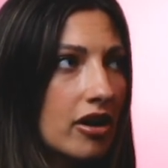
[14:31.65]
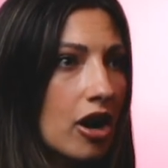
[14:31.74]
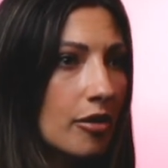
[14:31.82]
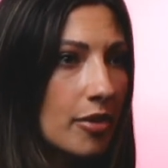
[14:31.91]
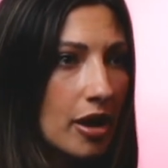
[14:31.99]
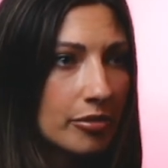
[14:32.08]

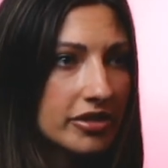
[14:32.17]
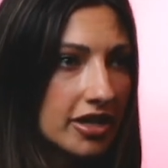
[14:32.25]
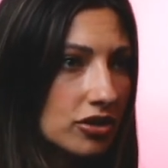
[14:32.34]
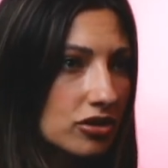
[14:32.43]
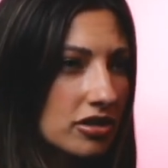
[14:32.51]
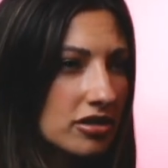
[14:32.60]
heart
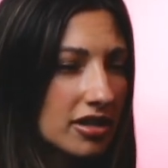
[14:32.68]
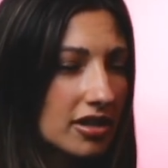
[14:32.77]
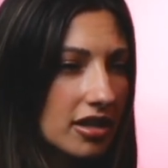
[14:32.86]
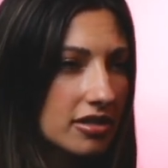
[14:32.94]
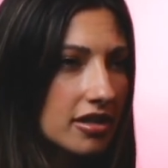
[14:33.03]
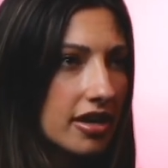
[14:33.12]
palpitations
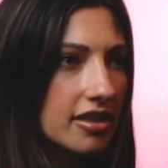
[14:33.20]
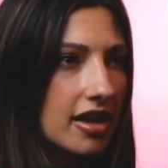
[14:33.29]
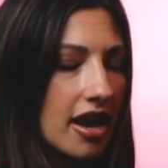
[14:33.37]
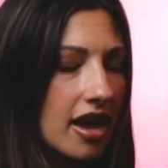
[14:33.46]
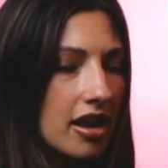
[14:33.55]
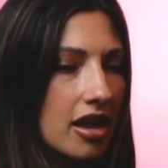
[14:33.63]
and things like
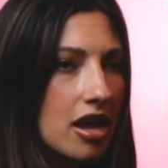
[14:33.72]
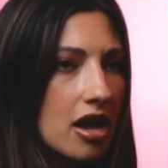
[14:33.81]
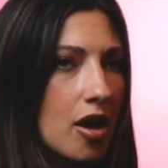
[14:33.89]
that.